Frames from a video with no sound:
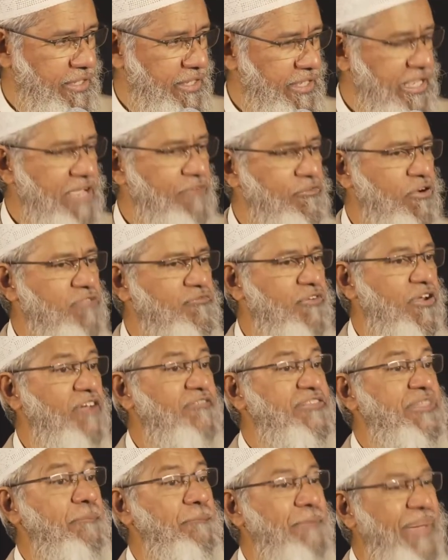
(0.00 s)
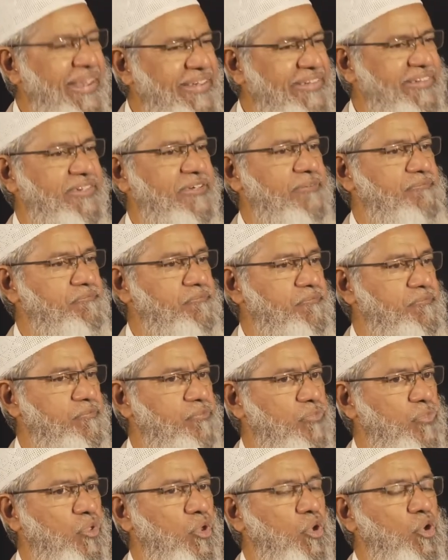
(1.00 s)
he was one of the best
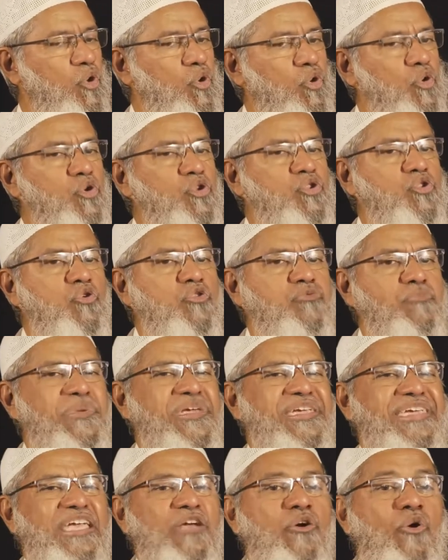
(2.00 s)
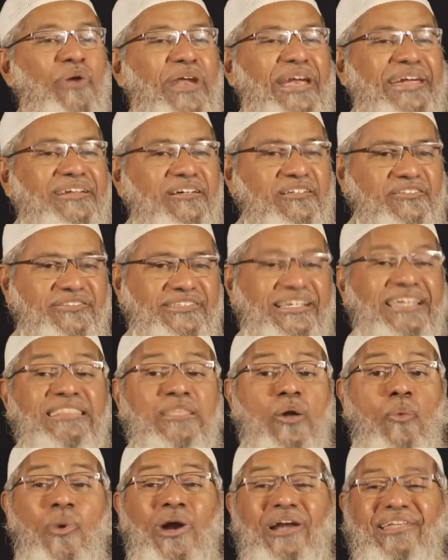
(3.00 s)
Urdu-speaking orators in
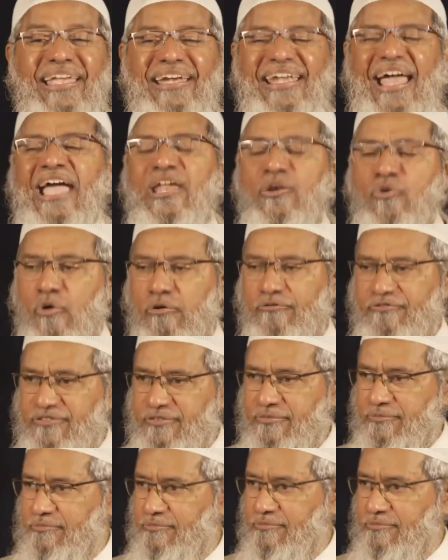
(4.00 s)
the world that I know of.